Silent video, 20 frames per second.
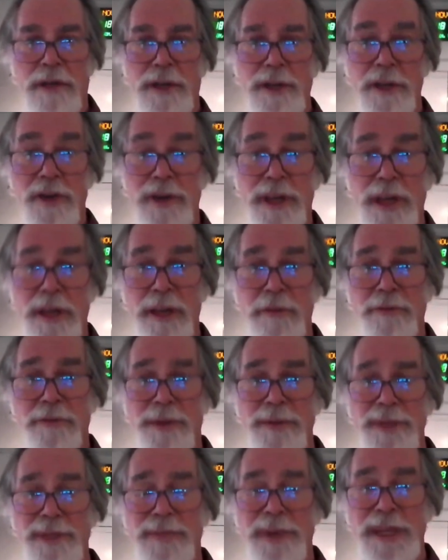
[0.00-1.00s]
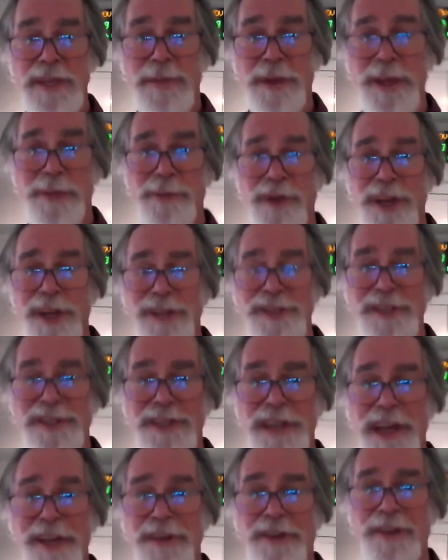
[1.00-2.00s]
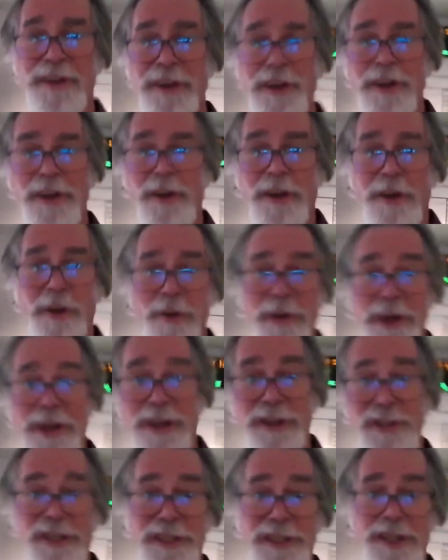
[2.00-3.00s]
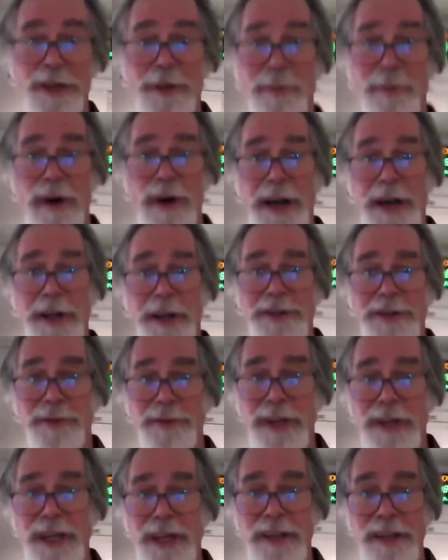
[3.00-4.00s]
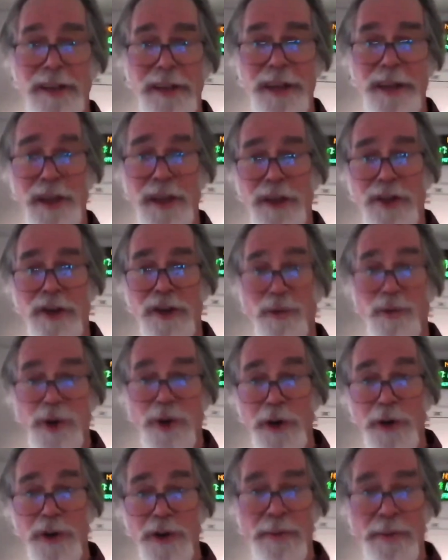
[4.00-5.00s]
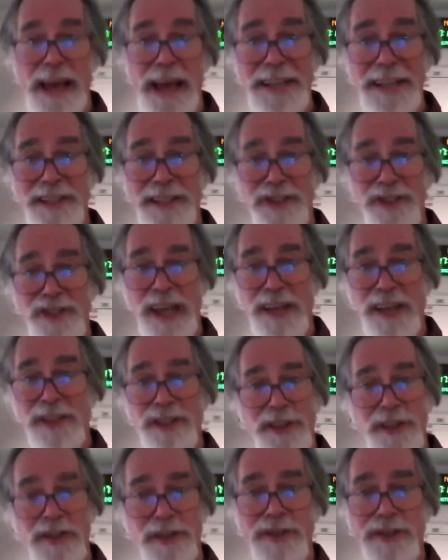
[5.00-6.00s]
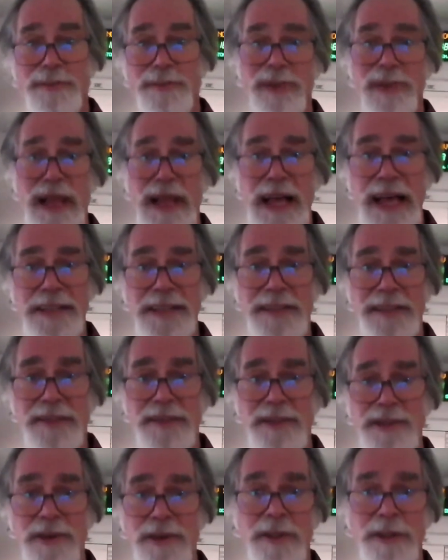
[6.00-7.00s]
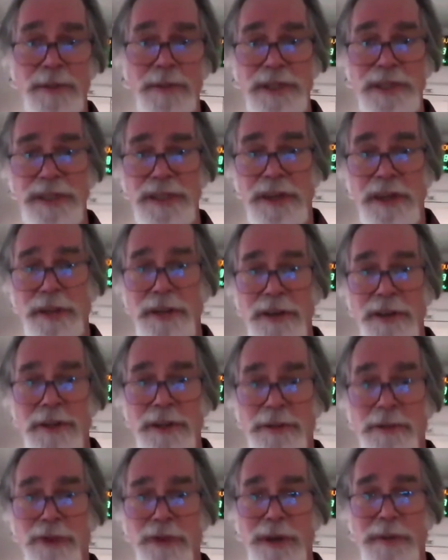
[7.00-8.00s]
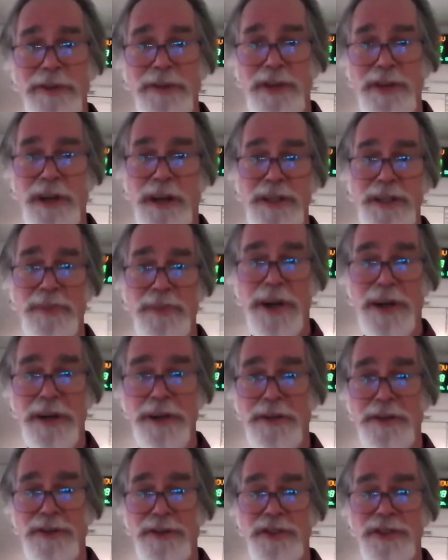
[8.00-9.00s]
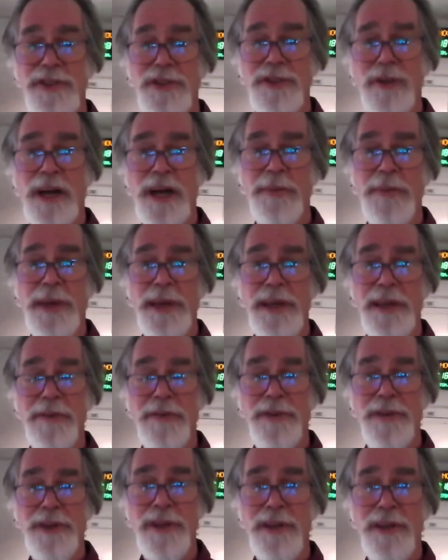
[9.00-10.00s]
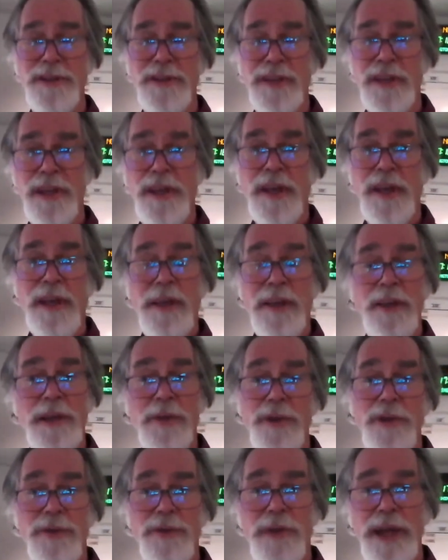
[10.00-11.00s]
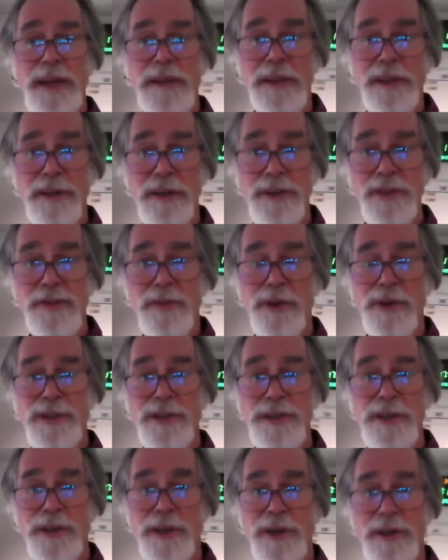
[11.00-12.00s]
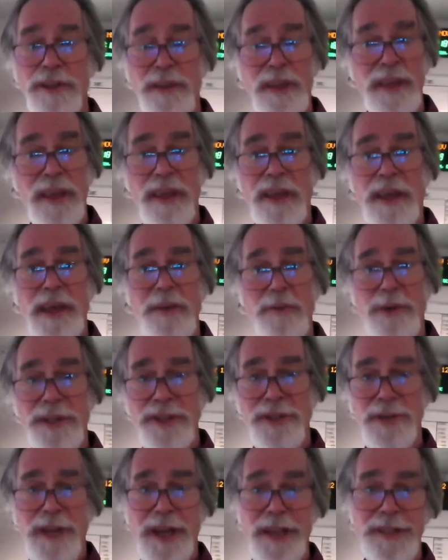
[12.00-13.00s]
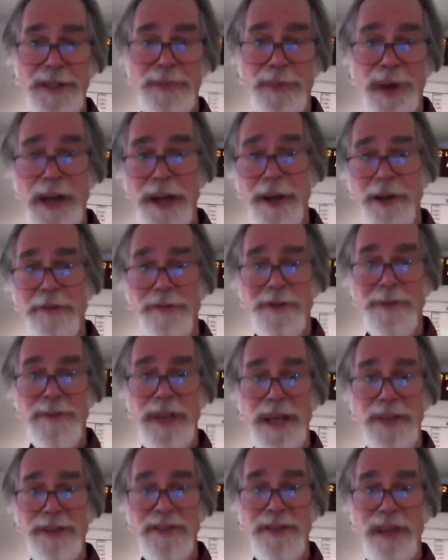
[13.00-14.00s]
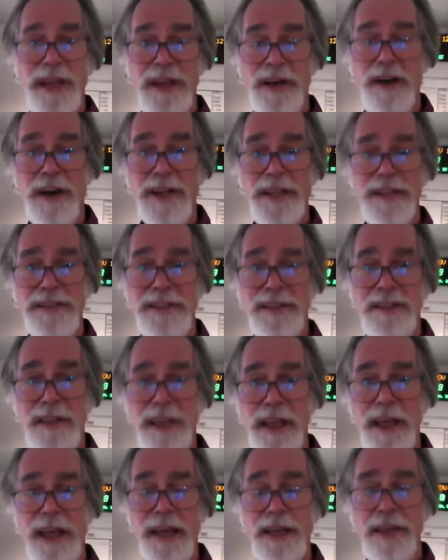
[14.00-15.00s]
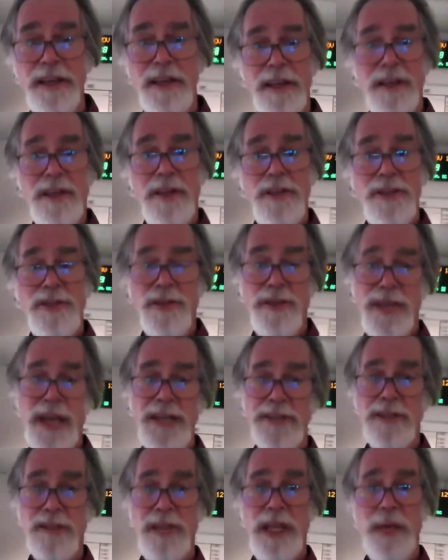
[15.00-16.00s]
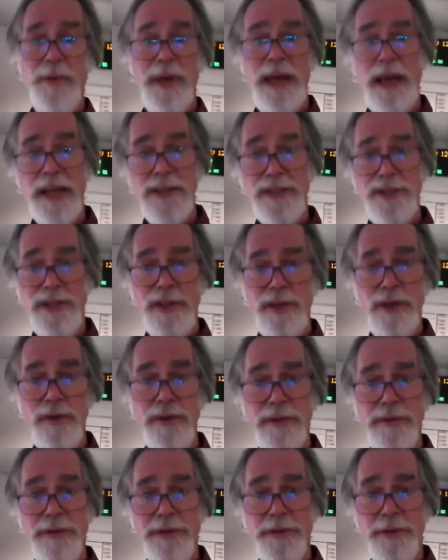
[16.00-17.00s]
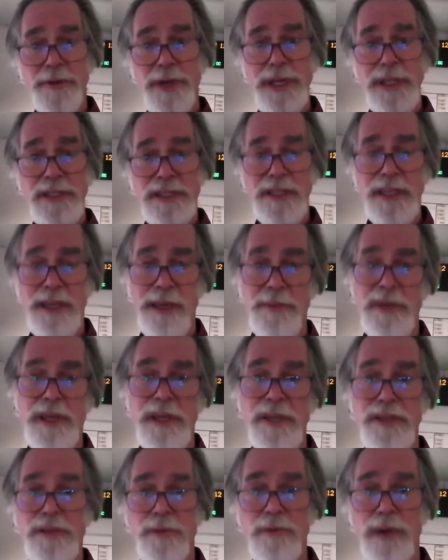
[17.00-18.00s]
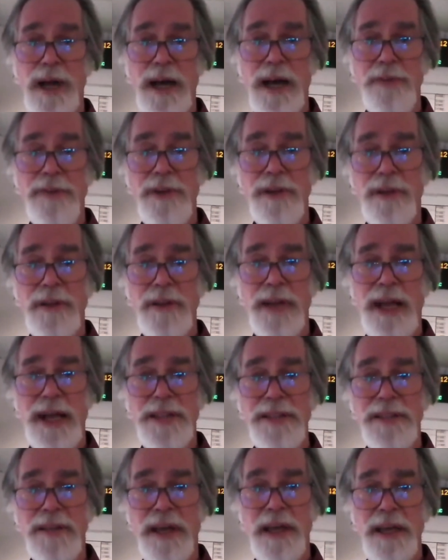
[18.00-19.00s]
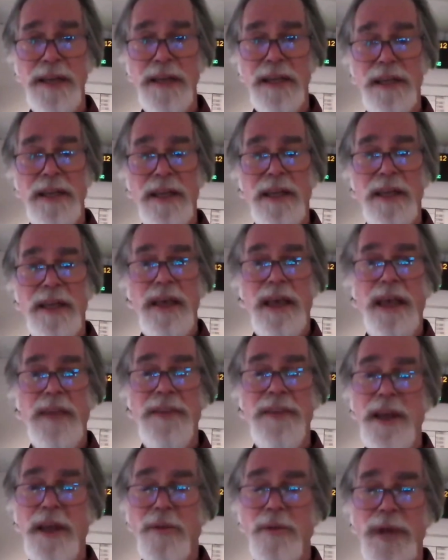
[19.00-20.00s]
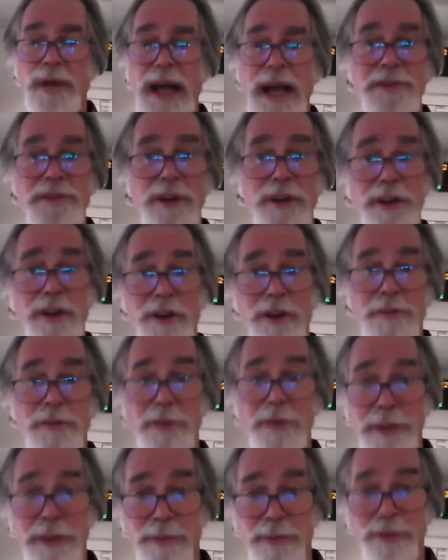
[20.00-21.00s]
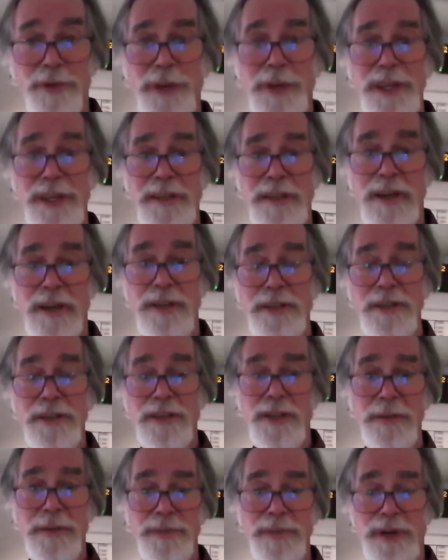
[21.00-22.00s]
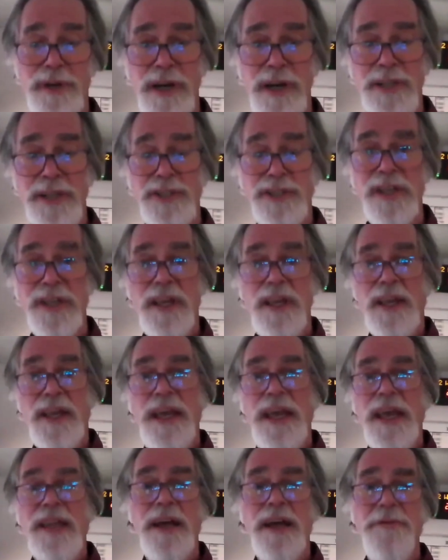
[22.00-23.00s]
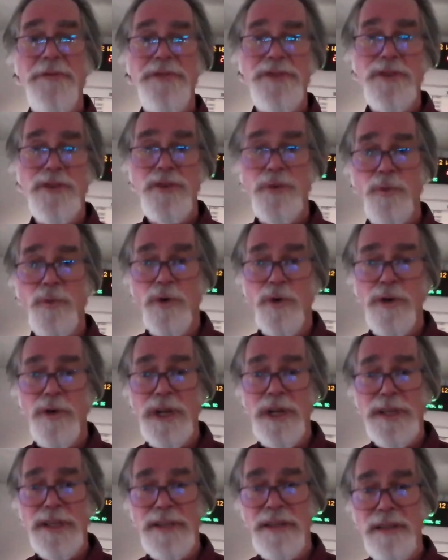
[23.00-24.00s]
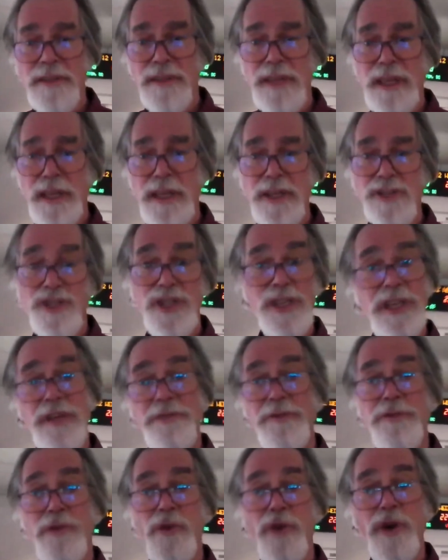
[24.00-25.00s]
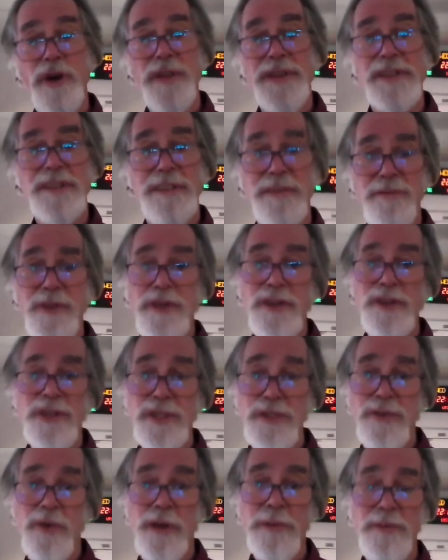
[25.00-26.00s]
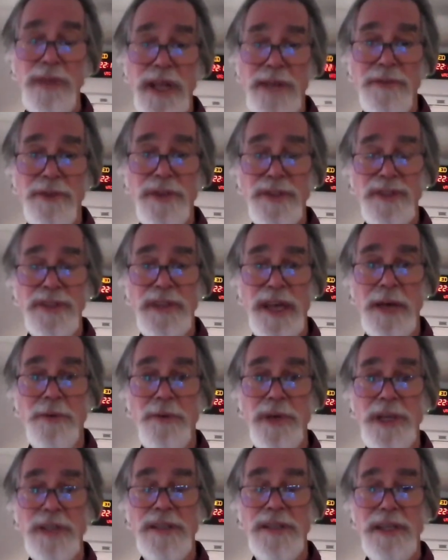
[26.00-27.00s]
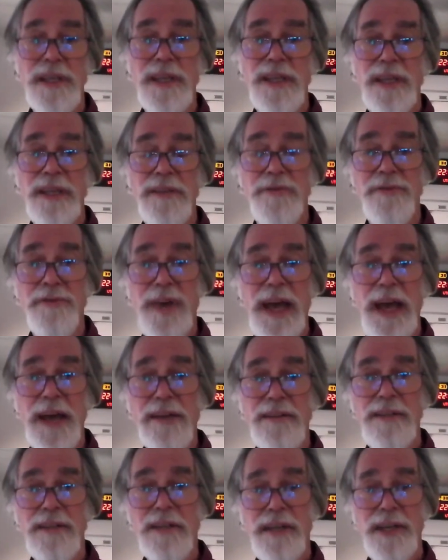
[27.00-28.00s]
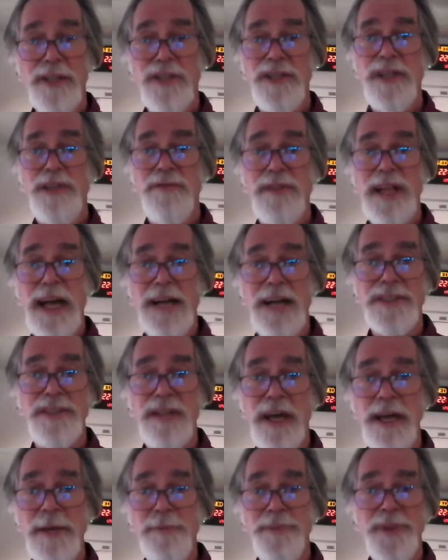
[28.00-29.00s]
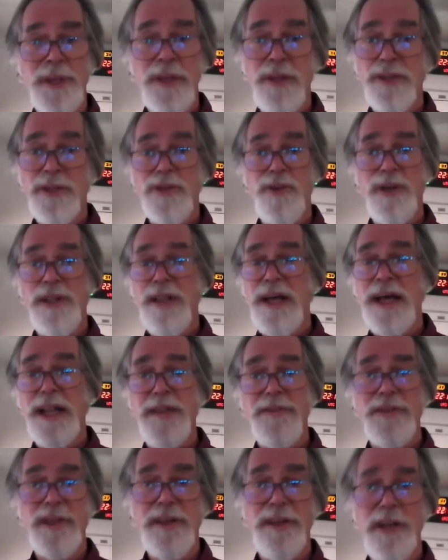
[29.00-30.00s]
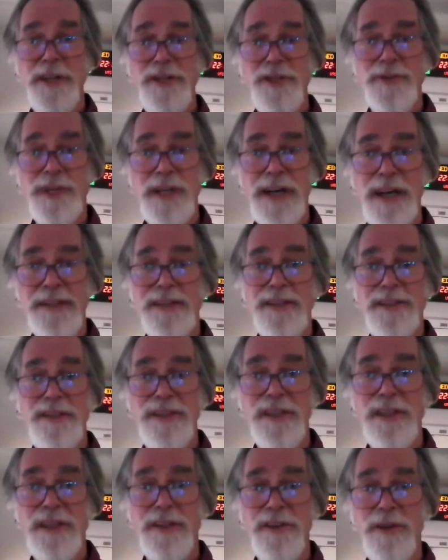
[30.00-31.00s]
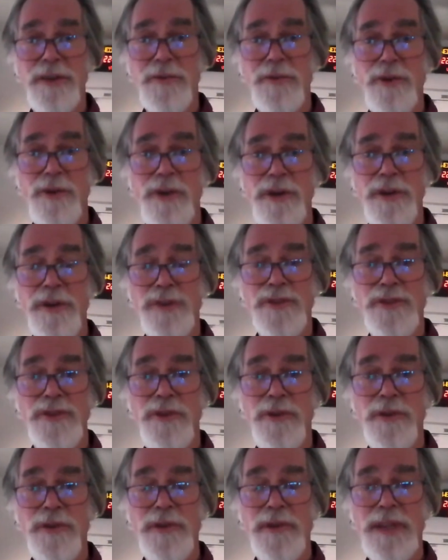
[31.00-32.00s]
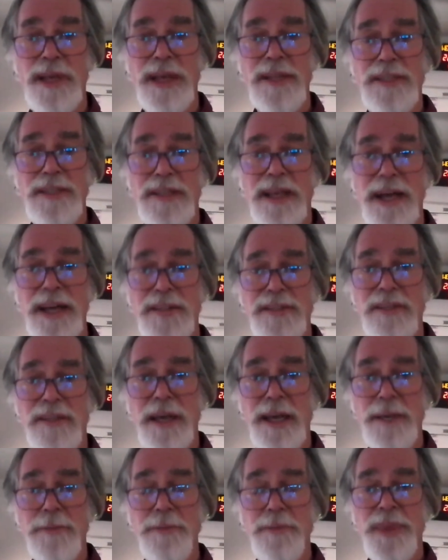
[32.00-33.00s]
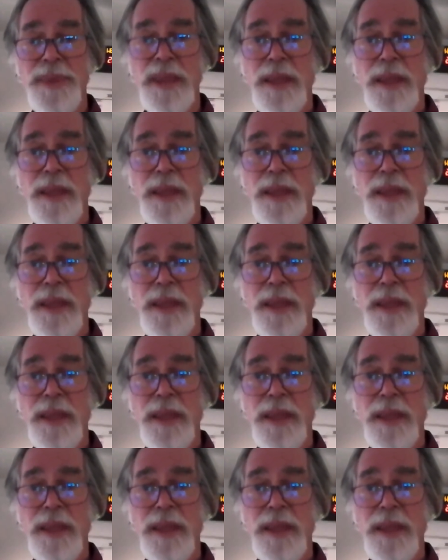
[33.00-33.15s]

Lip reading: Hello again from the Space Weather Prediction Center. We are still monitoring the coronal mass ejection, those blasts of solar material in the form of charged particles and strong magnetic fields that were directed here towards Earth, and what's transpiring from yesterday on into today. So yesterday we had two of three CMEs arrive here last night, and they arrived here at Earth with a pretty darn good punch, enough to warrant the G4, the severe storm levels that we did in fact achieve last night. So a lot of the country got to see the aurora, those northern lights last night.